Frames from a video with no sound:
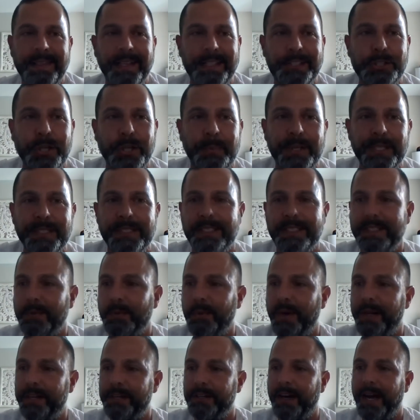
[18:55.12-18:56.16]
attributes to
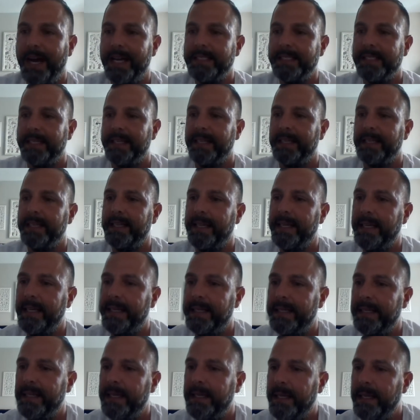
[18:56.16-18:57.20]
what you're asking.
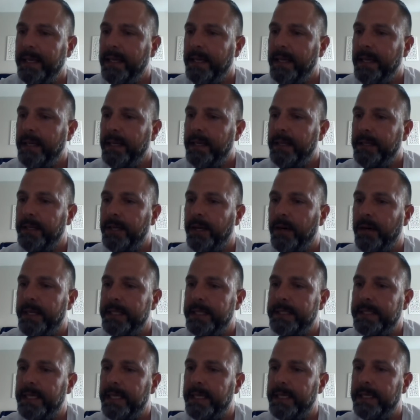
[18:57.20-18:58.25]
And, you know,
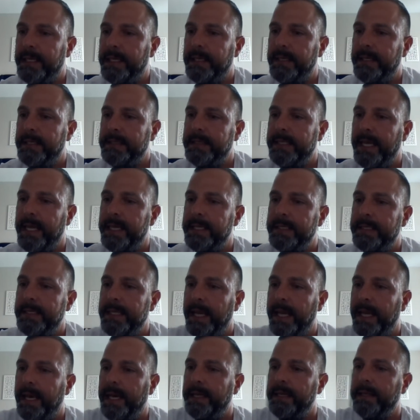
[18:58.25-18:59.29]
it's, it, it says
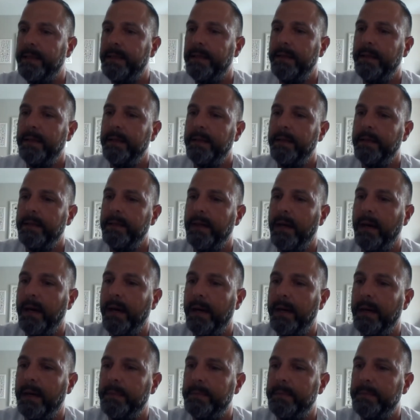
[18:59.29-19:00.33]
that,
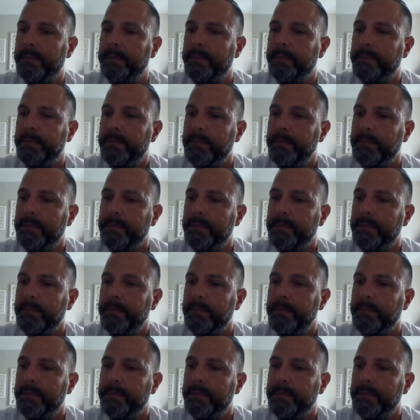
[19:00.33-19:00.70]
um,